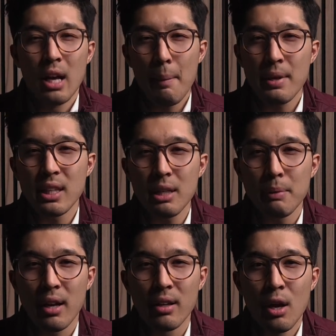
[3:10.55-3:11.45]
I mean, think
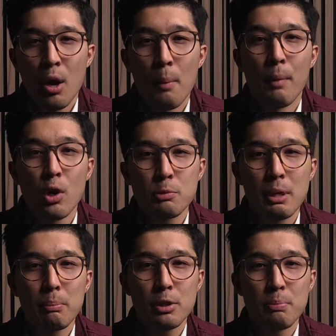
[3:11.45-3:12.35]
about it. Most
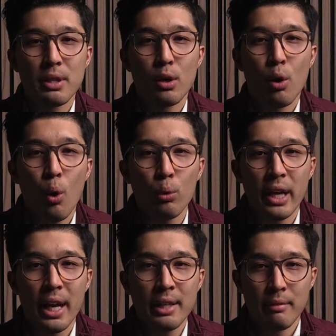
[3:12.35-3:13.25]
people spend their whole
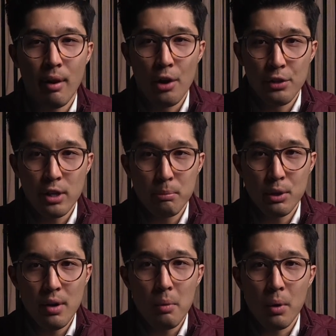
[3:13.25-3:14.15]
day on the
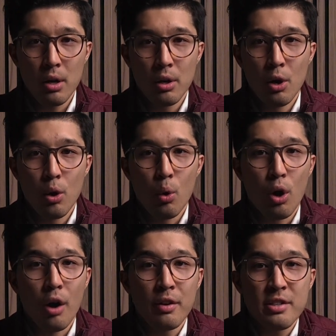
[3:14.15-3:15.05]
computer at work or
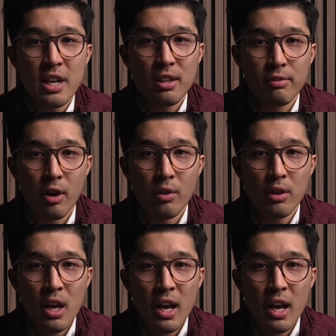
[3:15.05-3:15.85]
on their telephone,